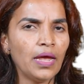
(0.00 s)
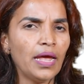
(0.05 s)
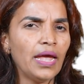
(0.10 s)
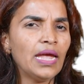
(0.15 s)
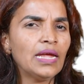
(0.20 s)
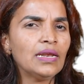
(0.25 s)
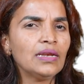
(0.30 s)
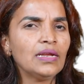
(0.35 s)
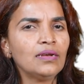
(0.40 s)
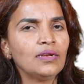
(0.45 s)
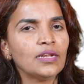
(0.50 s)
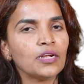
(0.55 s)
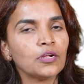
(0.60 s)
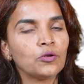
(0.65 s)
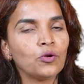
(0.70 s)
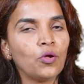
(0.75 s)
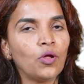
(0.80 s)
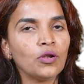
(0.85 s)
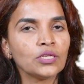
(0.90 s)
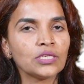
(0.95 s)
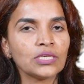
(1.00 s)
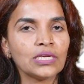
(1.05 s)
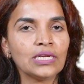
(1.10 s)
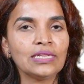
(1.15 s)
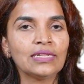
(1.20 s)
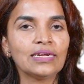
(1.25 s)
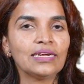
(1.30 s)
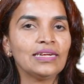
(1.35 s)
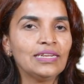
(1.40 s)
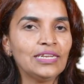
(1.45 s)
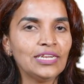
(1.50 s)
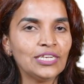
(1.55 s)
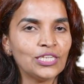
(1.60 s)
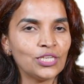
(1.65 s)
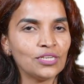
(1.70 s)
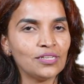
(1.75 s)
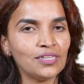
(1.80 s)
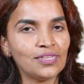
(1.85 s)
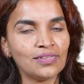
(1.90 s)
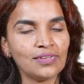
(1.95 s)
Any technology in the
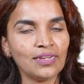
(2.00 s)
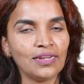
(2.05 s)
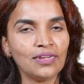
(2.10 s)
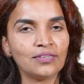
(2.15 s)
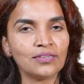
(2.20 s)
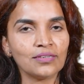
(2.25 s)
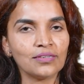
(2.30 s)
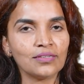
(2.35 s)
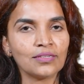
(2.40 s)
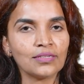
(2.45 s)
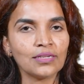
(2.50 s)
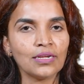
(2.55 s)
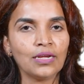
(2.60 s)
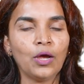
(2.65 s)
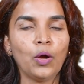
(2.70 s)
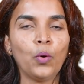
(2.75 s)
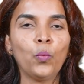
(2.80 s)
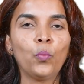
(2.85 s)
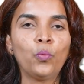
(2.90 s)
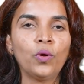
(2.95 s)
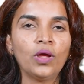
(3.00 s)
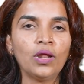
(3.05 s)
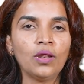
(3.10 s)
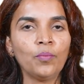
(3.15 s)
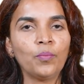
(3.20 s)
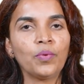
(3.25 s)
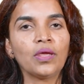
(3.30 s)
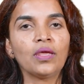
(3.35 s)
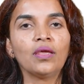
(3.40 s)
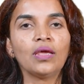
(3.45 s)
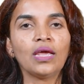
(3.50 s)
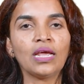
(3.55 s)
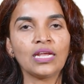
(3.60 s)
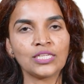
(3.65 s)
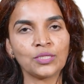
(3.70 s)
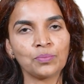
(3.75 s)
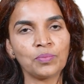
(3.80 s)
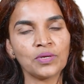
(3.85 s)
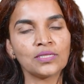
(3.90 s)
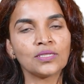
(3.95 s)
initial stages will be
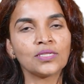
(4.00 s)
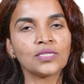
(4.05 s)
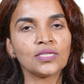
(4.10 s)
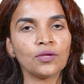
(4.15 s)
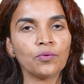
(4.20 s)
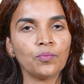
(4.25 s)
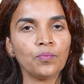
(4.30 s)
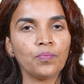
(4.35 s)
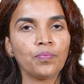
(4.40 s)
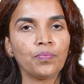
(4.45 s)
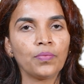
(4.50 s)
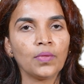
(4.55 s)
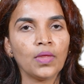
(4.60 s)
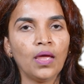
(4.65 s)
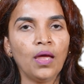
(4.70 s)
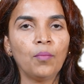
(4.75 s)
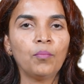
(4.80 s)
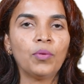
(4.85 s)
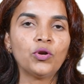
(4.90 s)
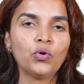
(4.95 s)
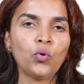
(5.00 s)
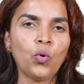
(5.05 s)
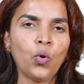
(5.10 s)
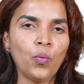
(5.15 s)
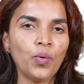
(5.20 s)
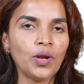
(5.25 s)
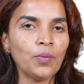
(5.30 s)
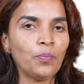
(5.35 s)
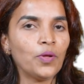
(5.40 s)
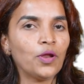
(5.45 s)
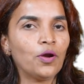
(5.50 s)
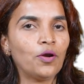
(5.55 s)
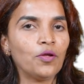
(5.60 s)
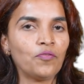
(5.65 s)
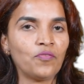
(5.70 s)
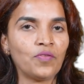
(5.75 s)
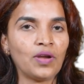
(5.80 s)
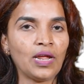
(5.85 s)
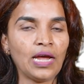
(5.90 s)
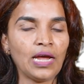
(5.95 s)
expensive, but over a period
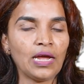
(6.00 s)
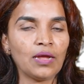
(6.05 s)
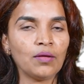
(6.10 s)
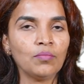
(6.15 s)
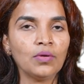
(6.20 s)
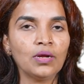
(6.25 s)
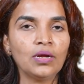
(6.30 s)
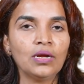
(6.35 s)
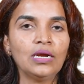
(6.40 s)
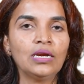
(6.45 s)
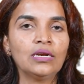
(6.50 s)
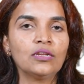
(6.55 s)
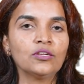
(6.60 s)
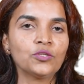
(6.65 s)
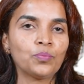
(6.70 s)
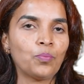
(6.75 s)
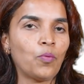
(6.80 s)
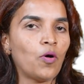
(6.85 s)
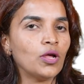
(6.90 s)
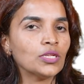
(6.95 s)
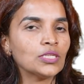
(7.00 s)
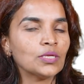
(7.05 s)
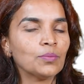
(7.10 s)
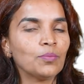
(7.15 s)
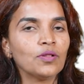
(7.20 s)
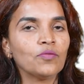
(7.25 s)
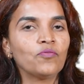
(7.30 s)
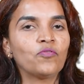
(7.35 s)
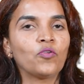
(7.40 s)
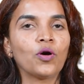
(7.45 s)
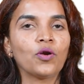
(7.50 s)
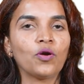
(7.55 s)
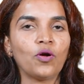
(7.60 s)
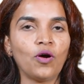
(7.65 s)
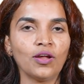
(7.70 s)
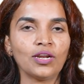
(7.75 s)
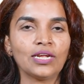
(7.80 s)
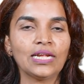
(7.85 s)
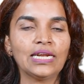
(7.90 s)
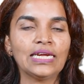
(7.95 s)
of time, it is possible for
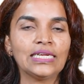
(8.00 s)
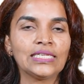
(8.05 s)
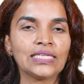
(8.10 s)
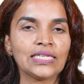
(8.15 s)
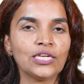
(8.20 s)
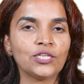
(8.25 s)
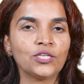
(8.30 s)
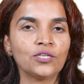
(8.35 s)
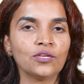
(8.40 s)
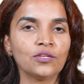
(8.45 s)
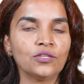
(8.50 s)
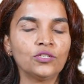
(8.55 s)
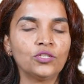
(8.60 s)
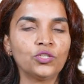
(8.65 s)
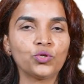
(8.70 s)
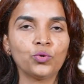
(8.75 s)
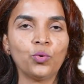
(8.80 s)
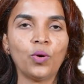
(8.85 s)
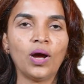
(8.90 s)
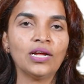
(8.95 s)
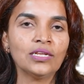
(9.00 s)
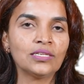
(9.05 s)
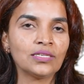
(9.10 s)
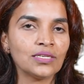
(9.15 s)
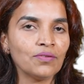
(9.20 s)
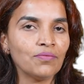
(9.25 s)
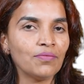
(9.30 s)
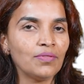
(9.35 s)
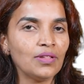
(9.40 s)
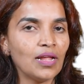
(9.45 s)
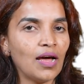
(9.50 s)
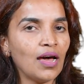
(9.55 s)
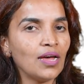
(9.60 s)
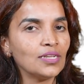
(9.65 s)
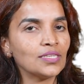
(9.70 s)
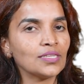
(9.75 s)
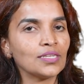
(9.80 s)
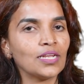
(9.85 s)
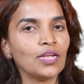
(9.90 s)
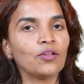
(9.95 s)
organizations to achieve large
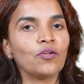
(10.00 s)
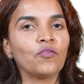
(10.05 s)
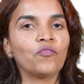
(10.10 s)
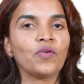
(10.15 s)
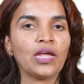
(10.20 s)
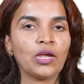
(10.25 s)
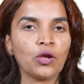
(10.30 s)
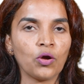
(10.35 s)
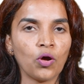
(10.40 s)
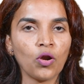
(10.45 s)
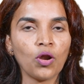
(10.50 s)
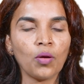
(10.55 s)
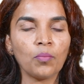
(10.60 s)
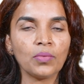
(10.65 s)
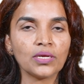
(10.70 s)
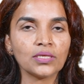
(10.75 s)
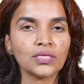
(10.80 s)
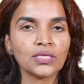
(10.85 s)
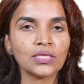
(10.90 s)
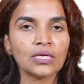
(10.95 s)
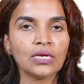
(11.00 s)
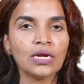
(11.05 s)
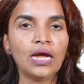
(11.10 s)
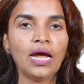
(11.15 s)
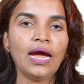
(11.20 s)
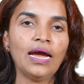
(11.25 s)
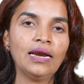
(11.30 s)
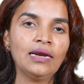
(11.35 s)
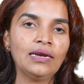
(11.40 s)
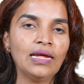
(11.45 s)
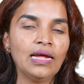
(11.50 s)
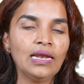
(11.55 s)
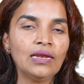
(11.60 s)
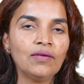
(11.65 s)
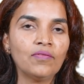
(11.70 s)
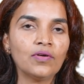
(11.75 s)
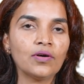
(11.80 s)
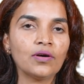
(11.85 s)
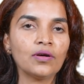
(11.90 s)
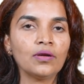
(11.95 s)
scale of economies and
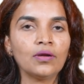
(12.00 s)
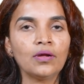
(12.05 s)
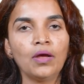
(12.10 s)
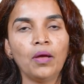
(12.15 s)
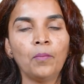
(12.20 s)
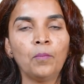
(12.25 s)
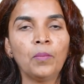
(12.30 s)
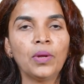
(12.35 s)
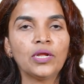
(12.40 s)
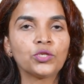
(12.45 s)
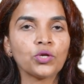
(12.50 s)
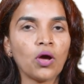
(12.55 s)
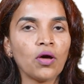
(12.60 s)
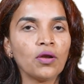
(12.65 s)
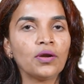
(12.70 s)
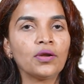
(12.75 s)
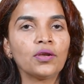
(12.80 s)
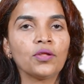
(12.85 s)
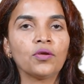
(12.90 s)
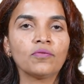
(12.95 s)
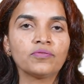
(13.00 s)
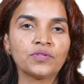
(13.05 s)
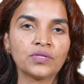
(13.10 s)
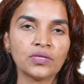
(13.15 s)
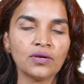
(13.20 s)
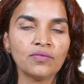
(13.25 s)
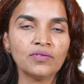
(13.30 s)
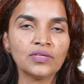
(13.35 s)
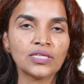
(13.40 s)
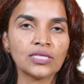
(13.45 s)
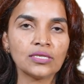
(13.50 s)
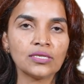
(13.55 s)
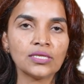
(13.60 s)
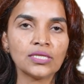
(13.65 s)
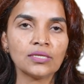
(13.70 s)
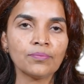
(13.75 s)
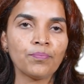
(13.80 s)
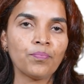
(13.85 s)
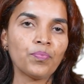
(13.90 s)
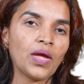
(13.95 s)
deliver majority of
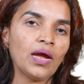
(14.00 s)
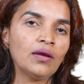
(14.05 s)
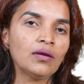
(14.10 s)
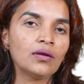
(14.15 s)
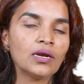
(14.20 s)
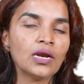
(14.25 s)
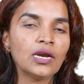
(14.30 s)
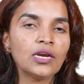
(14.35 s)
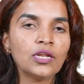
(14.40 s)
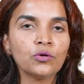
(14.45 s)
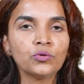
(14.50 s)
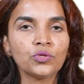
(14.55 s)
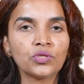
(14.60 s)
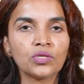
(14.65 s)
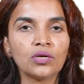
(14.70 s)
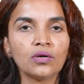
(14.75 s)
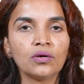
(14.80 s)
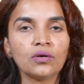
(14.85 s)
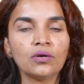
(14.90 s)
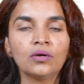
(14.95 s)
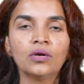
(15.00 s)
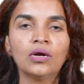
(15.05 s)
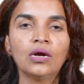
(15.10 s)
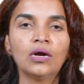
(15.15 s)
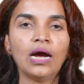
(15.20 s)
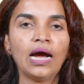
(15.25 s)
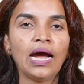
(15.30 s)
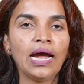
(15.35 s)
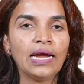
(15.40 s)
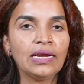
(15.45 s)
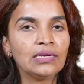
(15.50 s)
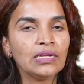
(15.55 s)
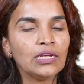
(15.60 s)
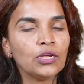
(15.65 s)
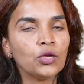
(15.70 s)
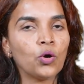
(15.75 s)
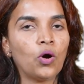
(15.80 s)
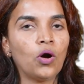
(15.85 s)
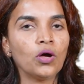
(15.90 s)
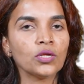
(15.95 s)
services and reduce the
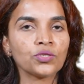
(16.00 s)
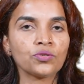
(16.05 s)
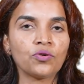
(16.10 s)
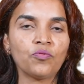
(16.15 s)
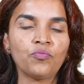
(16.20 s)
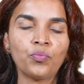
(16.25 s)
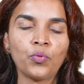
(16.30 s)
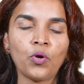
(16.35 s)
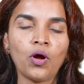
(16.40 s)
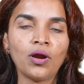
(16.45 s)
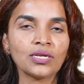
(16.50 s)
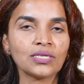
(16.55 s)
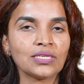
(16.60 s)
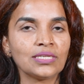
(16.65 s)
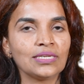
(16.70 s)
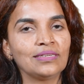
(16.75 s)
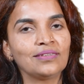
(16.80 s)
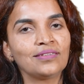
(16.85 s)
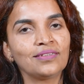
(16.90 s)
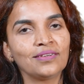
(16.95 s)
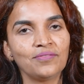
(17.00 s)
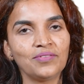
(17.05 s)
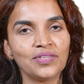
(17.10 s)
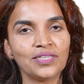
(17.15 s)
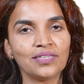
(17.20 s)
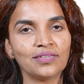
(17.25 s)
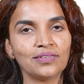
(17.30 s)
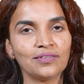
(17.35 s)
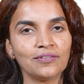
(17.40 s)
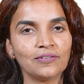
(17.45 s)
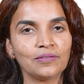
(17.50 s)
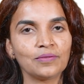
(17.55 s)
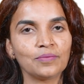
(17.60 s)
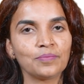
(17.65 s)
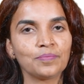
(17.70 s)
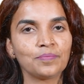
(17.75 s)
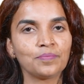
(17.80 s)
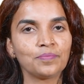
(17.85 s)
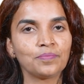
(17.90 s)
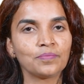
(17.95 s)
IT cost of products and services.
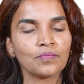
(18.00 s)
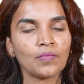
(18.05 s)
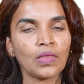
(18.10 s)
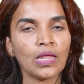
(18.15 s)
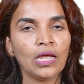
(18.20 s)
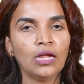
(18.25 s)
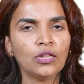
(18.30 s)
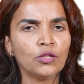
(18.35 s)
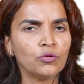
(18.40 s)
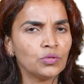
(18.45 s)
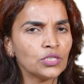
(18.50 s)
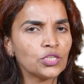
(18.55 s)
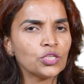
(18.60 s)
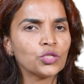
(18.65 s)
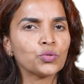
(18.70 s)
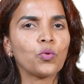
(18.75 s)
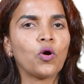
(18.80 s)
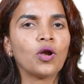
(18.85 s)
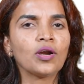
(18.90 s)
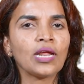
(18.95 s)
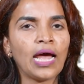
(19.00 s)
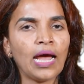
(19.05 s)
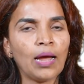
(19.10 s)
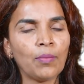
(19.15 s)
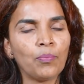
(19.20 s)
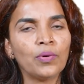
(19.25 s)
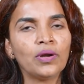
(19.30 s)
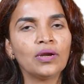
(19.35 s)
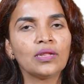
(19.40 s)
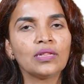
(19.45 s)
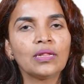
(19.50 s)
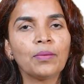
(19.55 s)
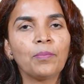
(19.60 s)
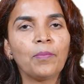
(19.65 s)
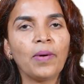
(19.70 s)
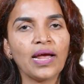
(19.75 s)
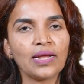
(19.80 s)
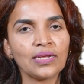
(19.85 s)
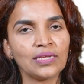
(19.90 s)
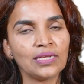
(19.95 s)
Now, this is what happened in the
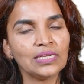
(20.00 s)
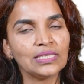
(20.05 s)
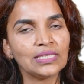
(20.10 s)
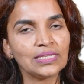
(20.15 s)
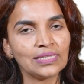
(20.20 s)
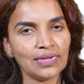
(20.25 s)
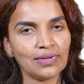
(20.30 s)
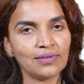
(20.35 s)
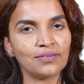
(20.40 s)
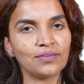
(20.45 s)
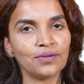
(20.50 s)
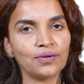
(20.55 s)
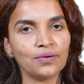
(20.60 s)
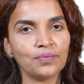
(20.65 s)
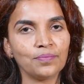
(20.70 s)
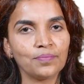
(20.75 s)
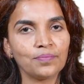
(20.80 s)
banking sector.